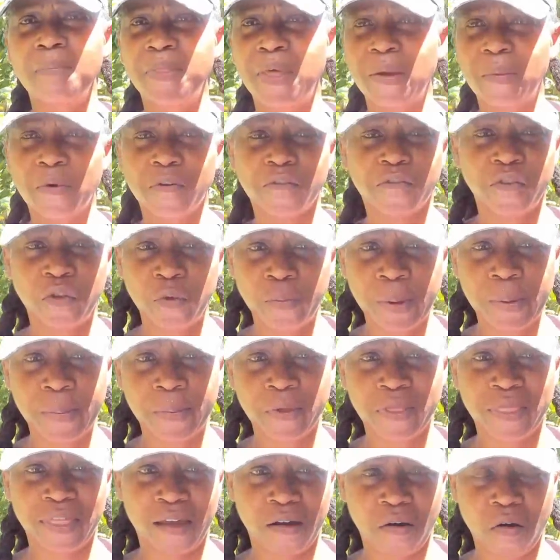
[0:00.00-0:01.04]
there were a few
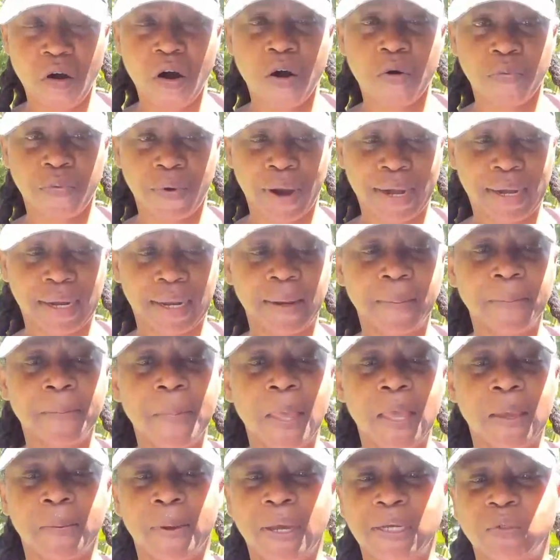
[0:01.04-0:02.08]
people there already
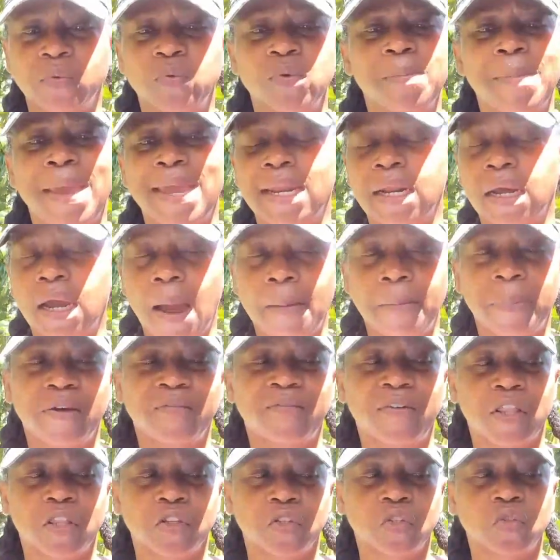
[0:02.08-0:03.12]
because we made a couple
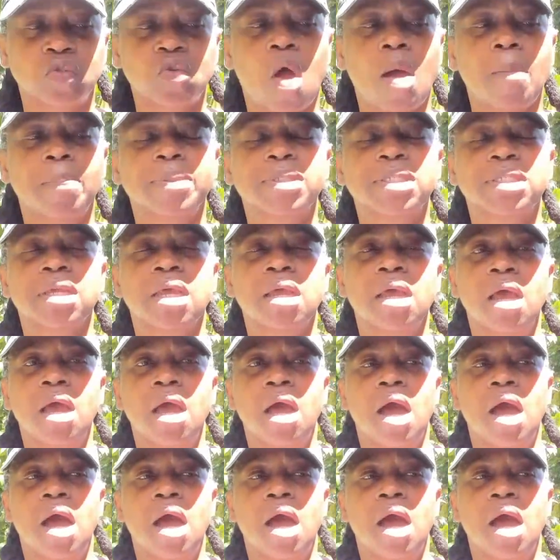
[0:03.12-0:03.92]
of other stops